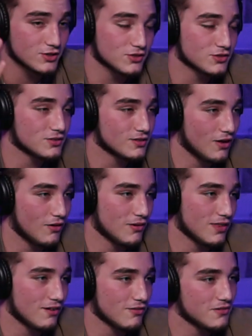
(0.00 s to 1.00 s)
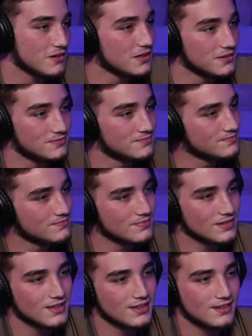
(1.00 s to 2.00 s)
pictures with everyone.
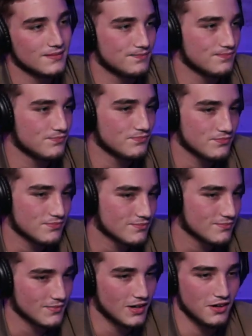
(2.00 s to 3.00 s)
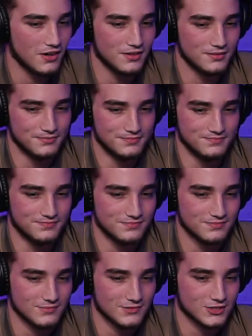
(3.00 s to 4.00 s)
Um,
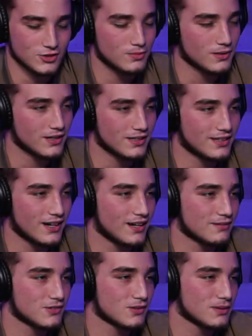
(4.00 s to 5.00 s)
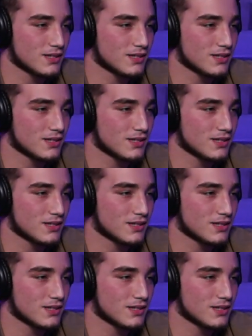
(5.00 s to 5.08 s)
super good time,